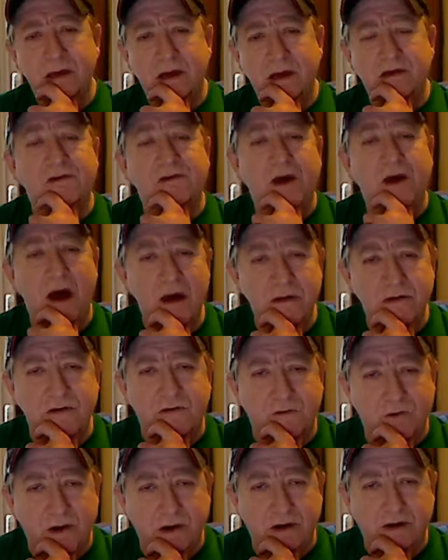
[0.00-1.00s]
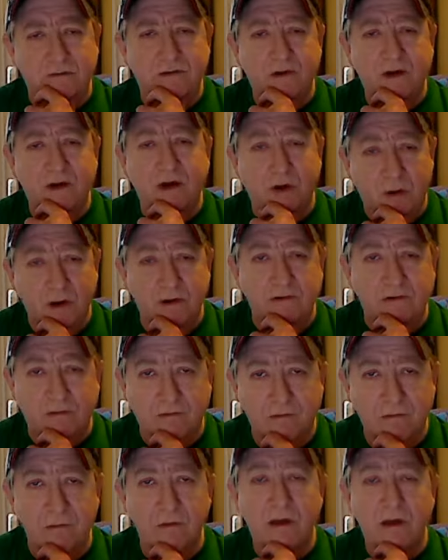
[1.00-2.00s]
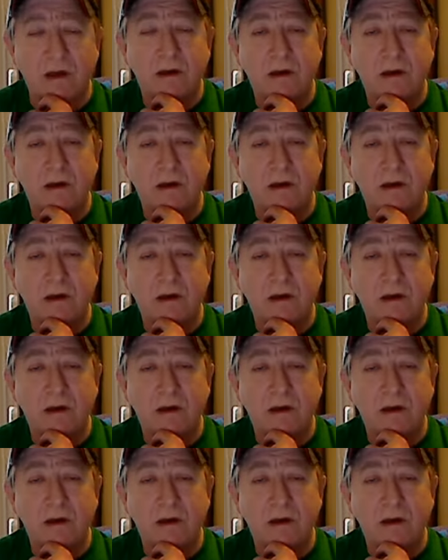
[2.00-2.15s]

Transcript: It's constructive criticism.